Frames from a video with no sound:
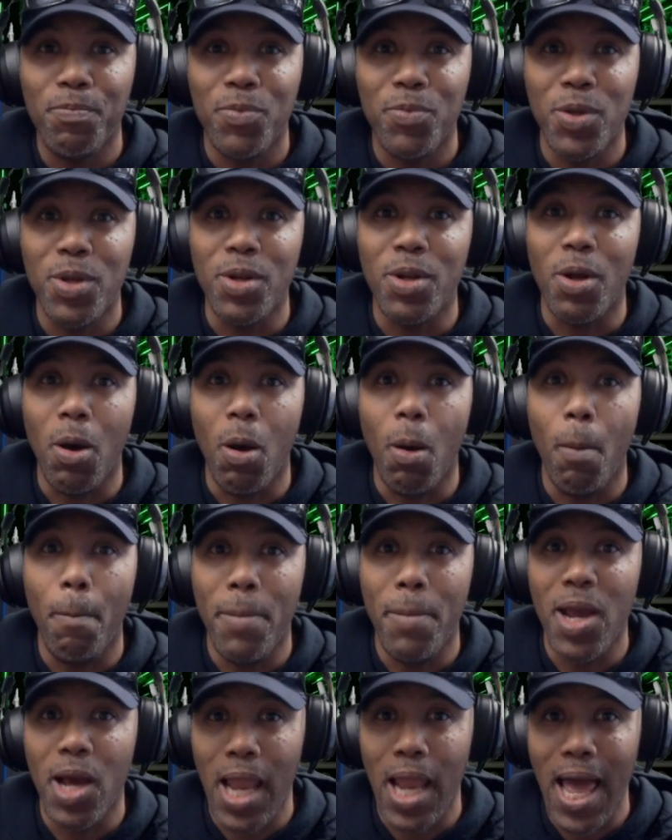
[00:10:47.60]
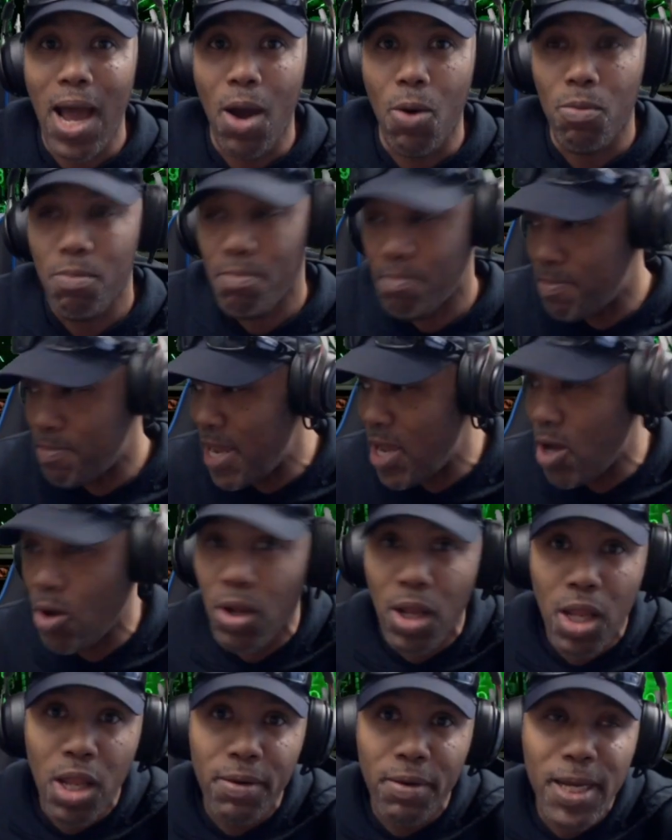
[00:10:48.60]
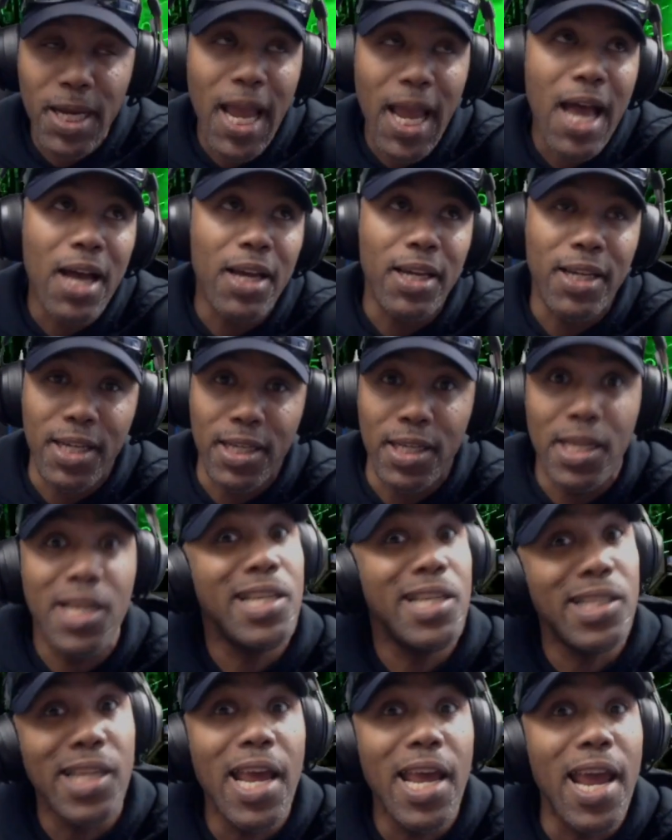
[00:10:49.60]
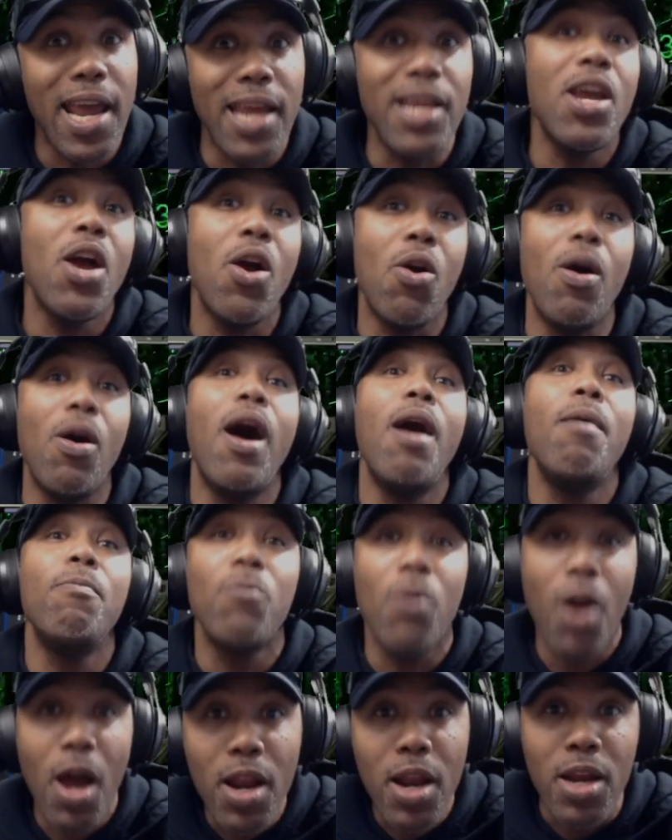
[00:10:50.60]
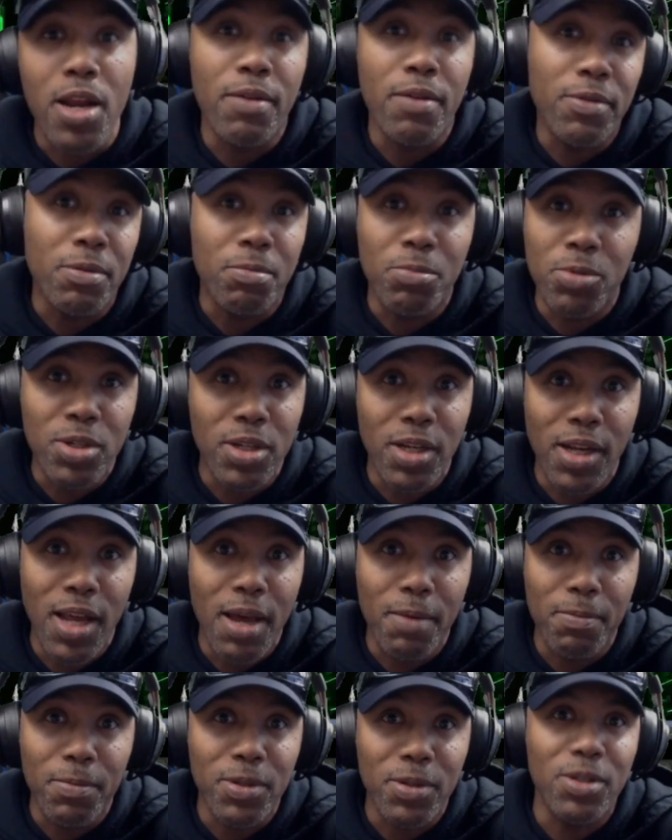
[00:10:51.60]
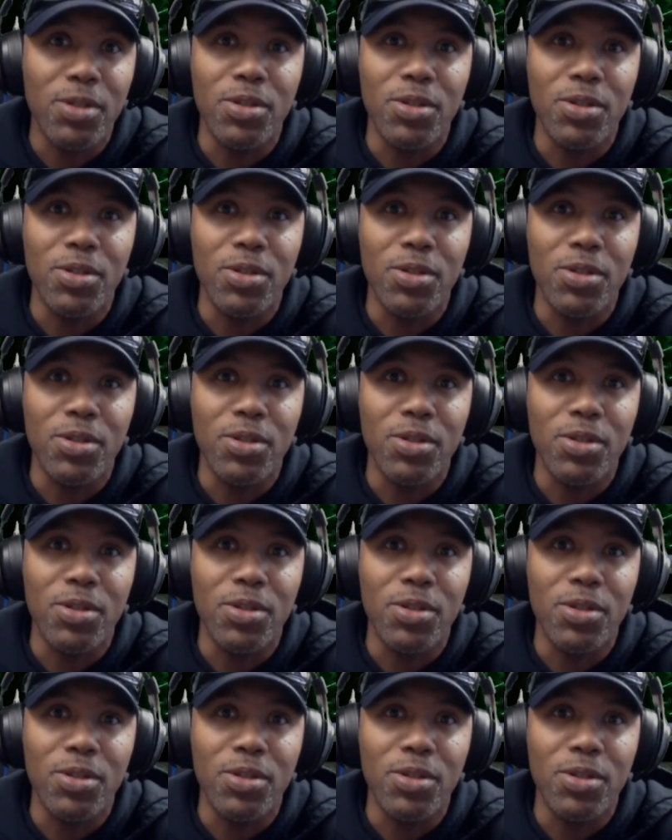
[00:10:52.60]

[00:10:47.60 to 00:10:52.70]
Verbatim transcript: You know, bail out. Bail the fuck out. Because he said, yo, I'm running if some shit happens.